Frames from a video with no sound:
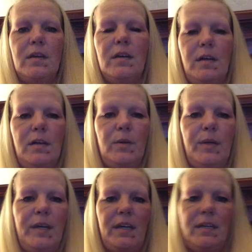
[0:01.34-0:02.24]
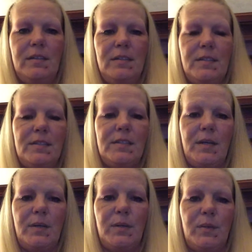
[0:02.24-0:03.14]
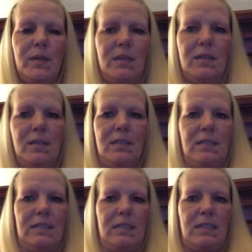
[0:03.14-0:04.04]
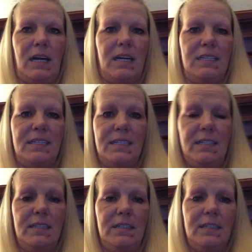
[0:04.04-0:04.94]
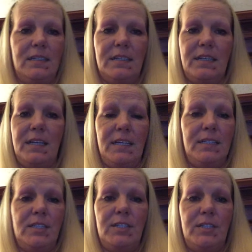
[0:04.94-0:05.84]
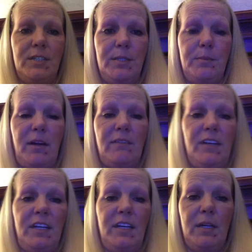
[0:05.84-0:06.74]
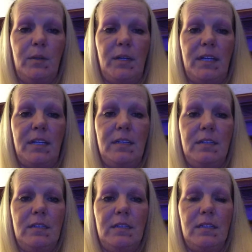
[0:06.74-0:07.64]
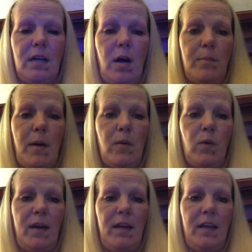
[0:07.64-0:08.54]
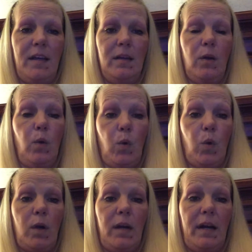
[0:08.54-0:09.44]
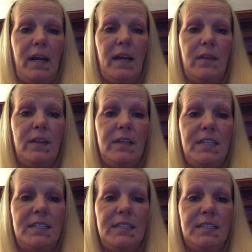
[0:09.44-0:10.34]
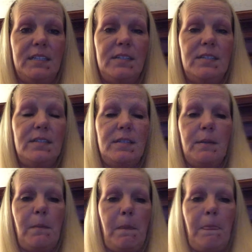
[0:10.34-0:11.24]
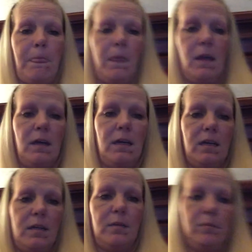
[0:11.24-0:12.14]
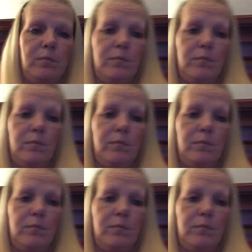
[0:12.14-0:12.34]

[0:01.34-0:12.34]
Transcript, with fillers: Okay, so I didn't get to do my videoing on my way or at the dentist. Um,